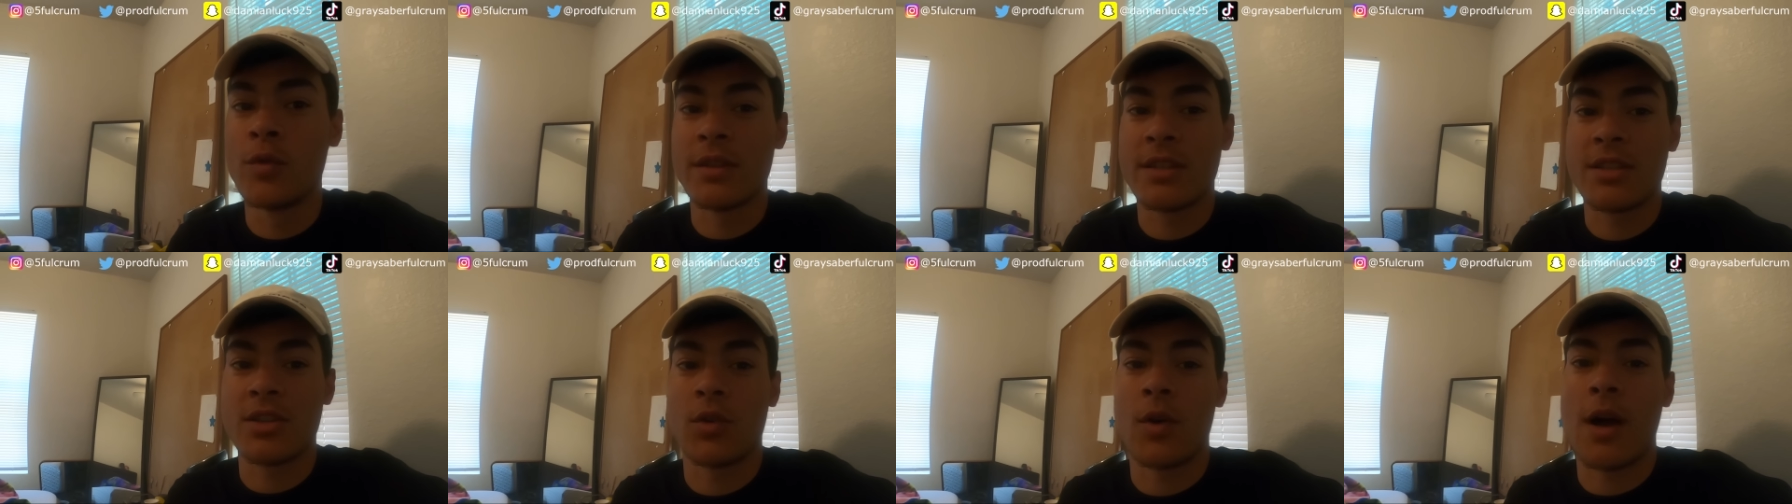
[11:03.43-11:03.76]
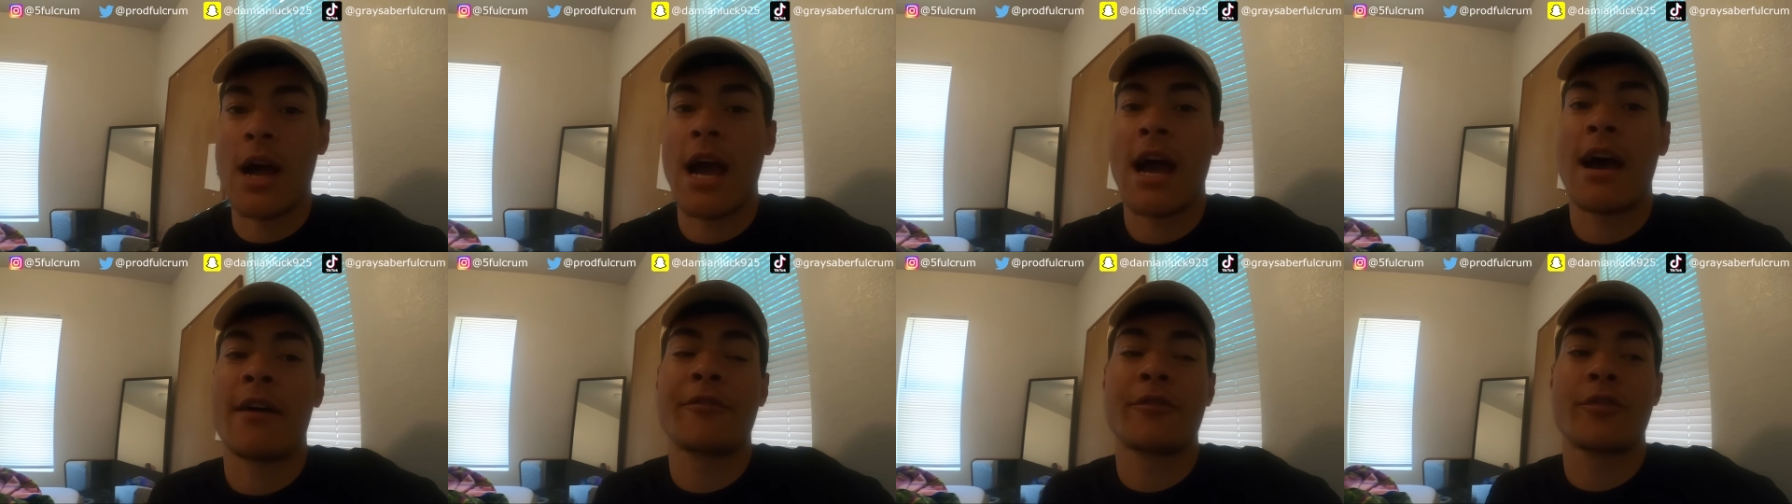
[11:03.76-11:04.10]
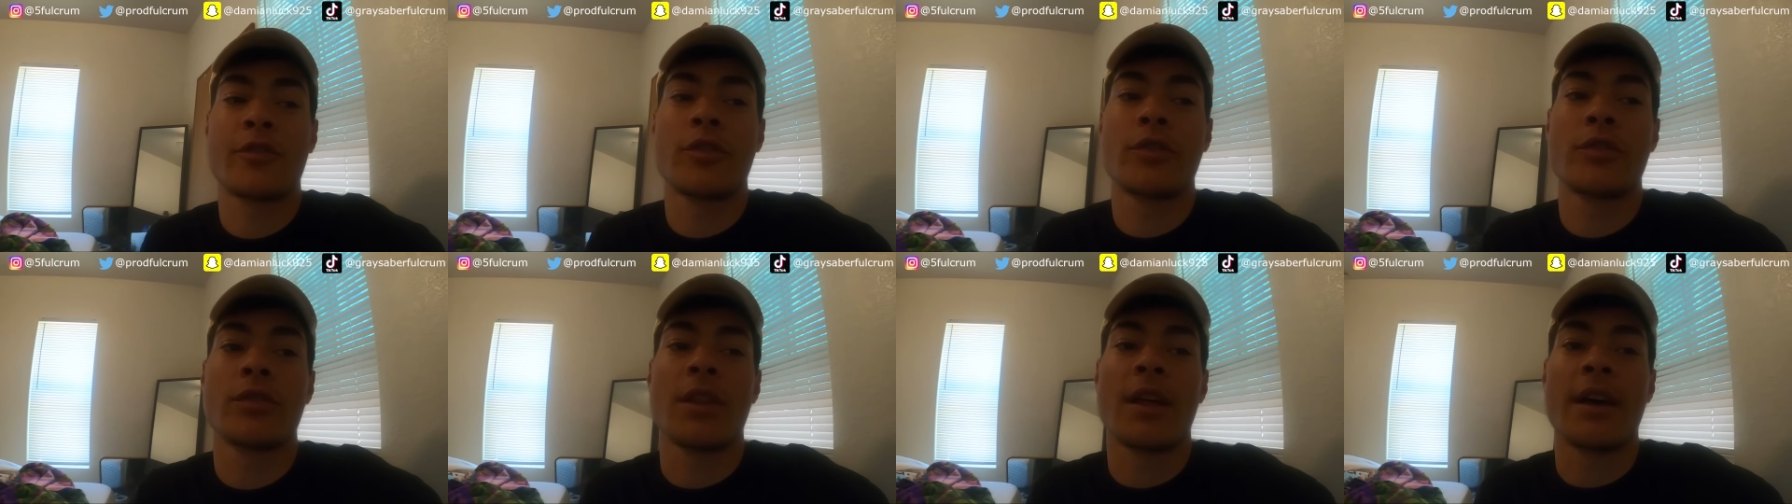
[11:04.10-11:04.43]
until
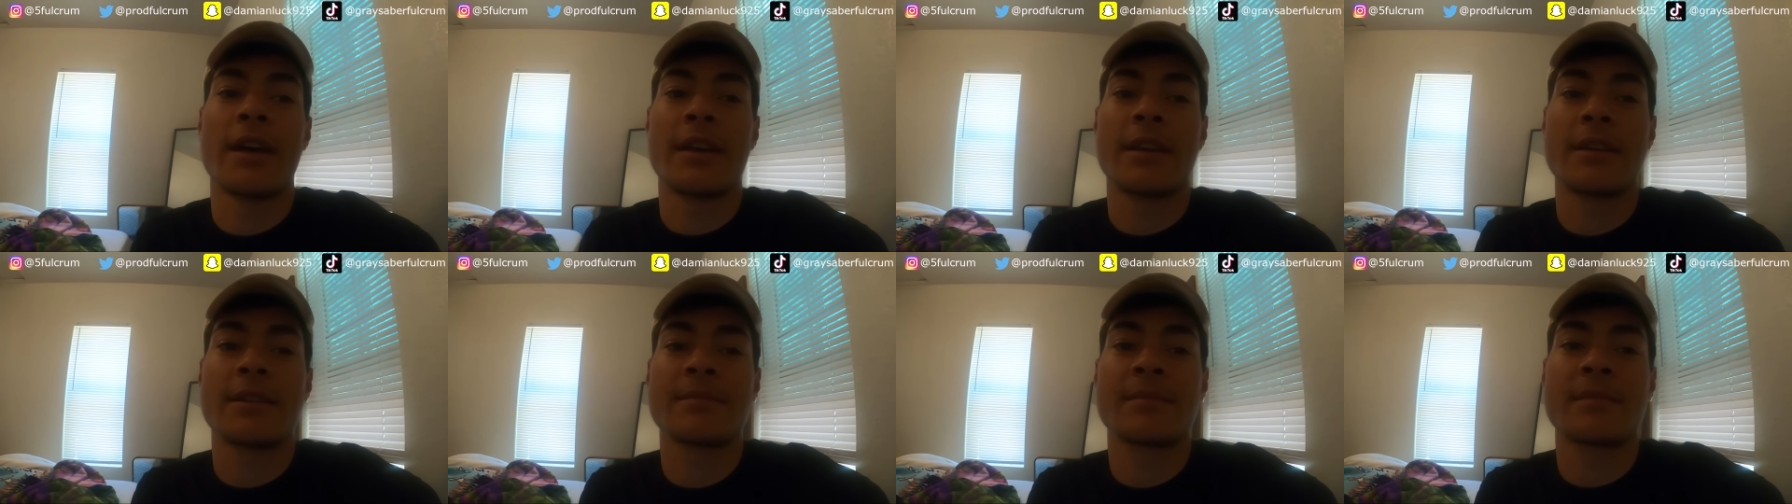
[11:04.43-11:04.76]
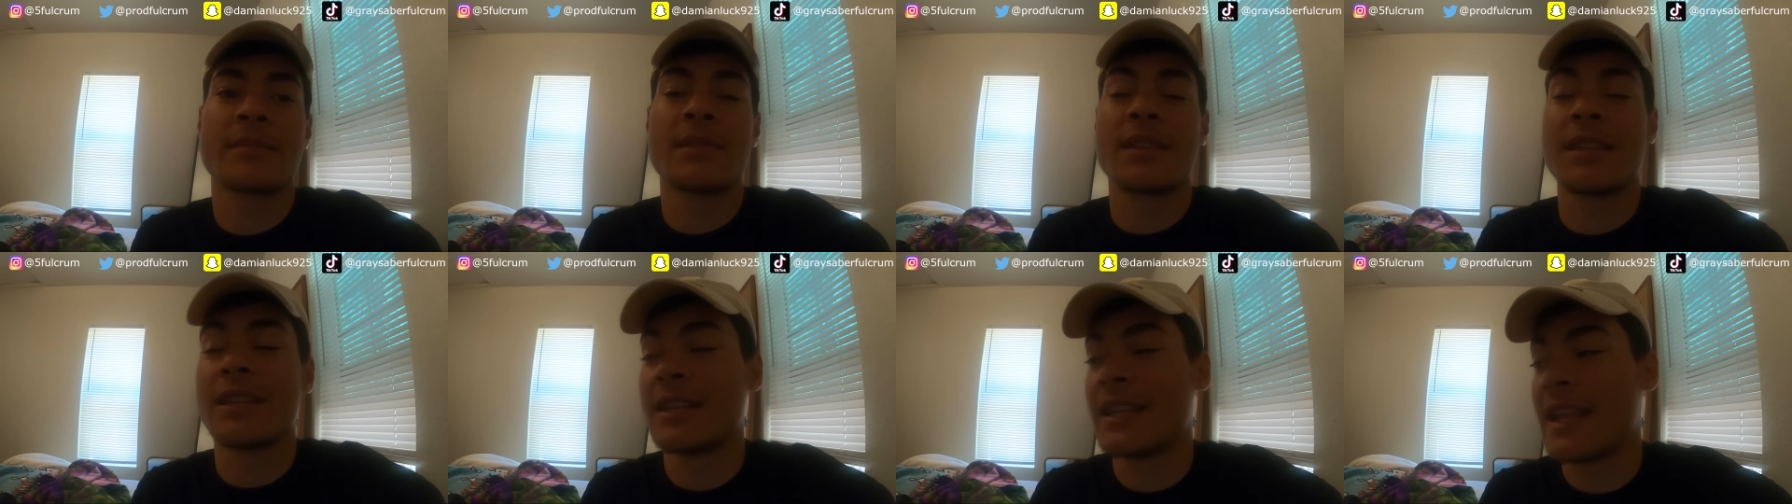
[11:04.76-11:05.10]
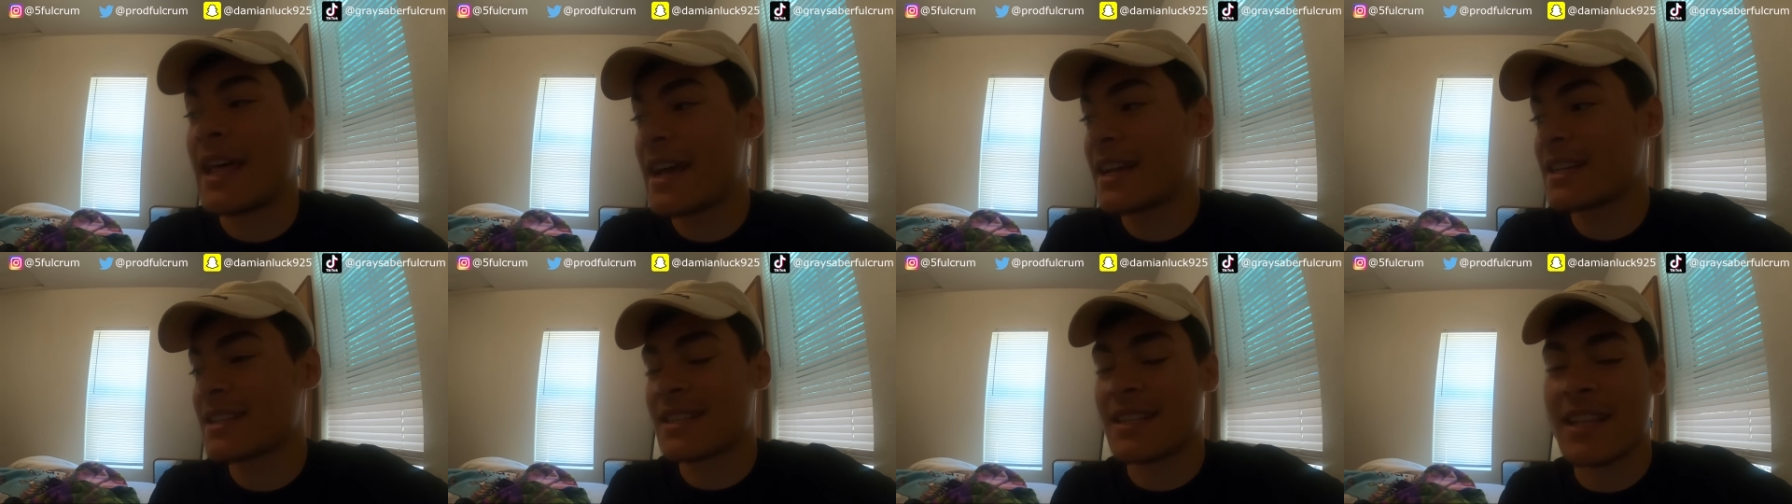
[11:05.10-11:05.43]
after, like, the
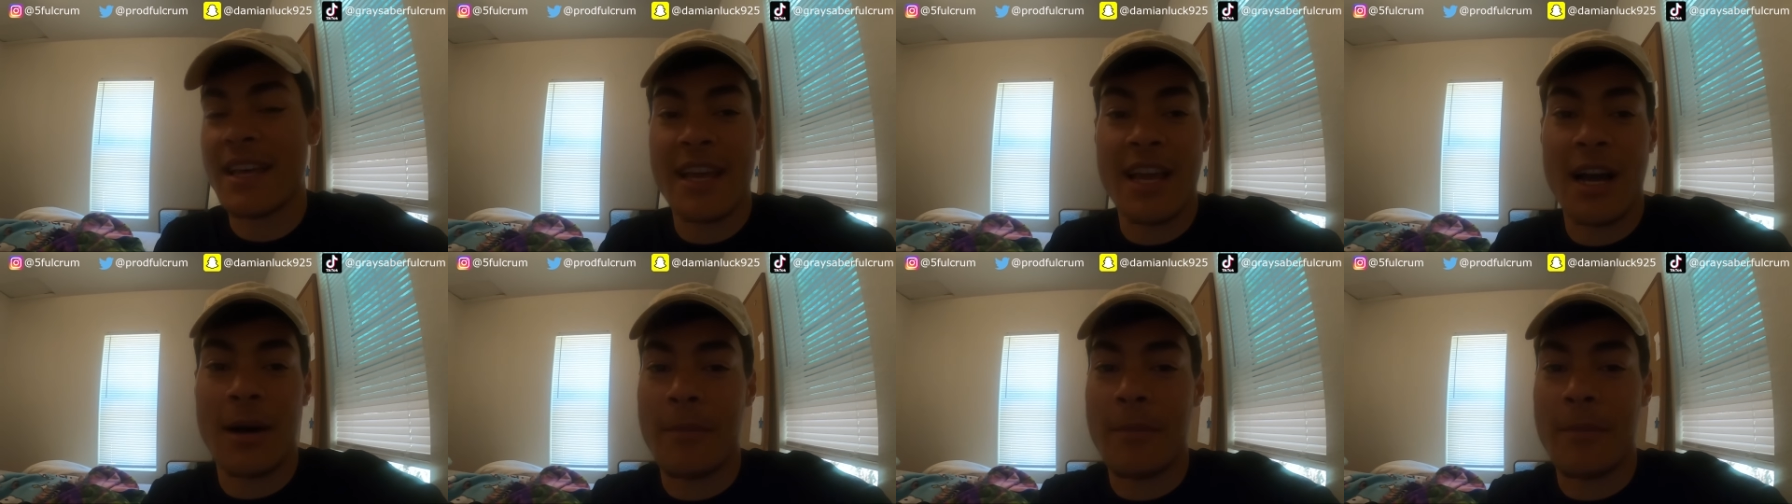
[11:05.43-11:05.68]
next day.